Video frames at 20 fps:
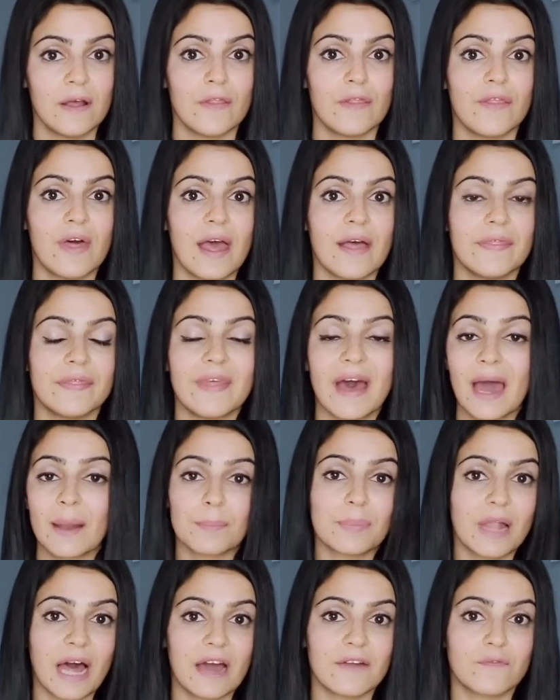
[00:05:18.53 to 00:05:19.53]
then
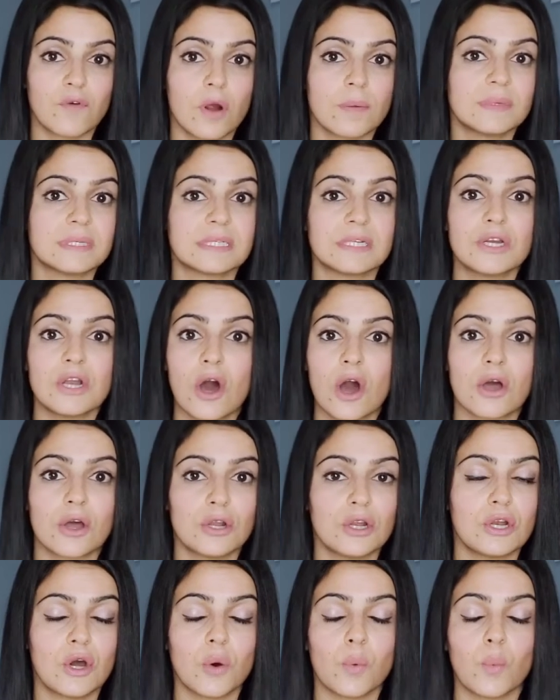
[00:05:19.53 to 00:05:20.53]
that platform is not
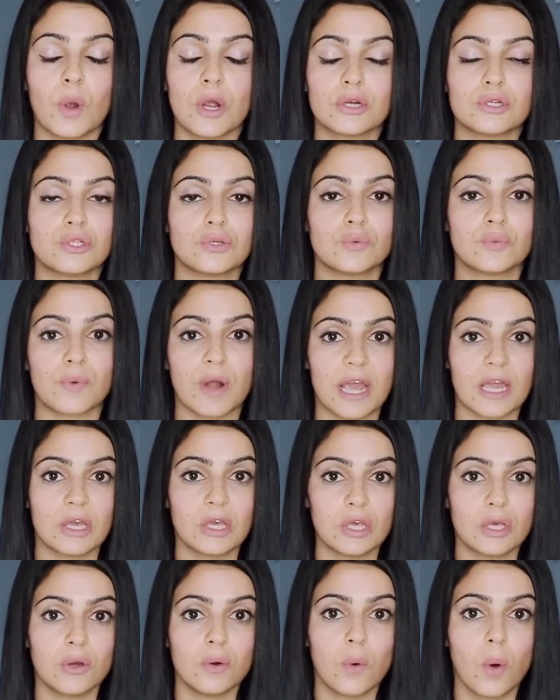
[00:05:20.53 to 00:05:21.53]
going to know where to
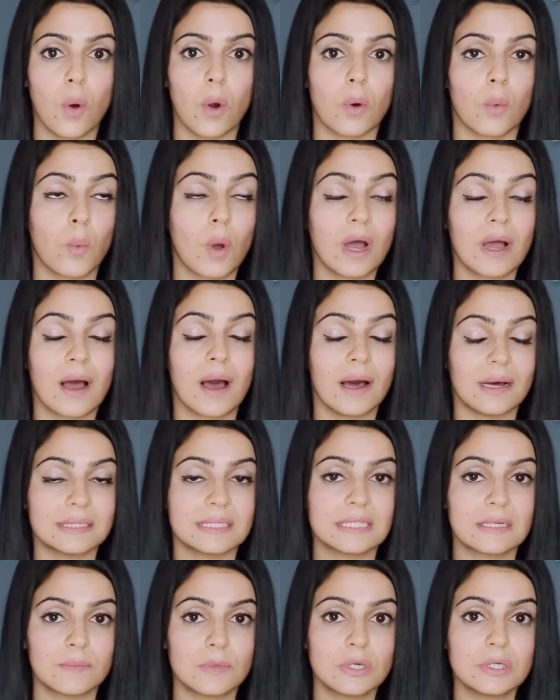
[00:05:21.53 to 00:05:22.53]
rank you or what
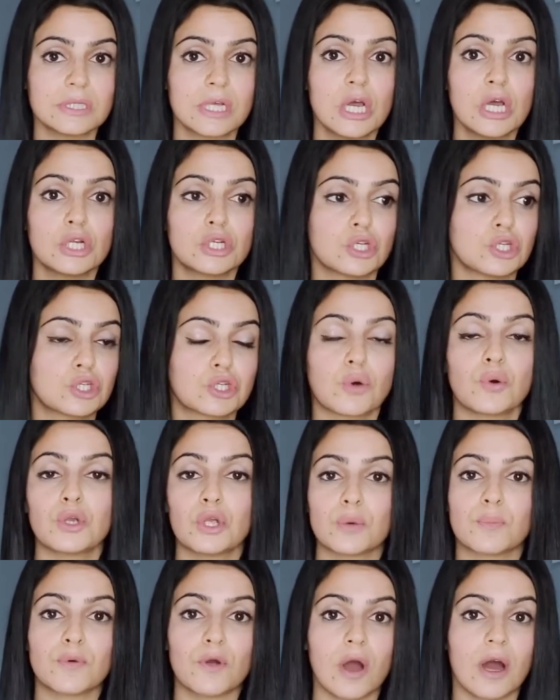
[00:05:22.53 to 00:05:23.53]
customers to show
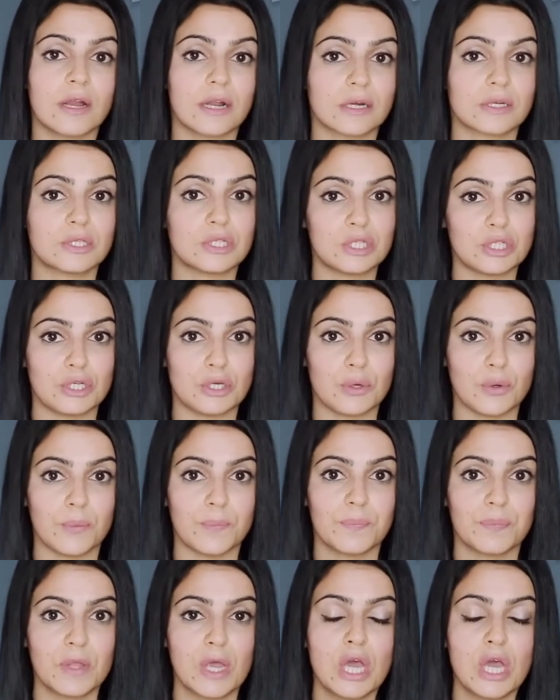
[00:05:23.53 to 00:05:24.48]
your products to.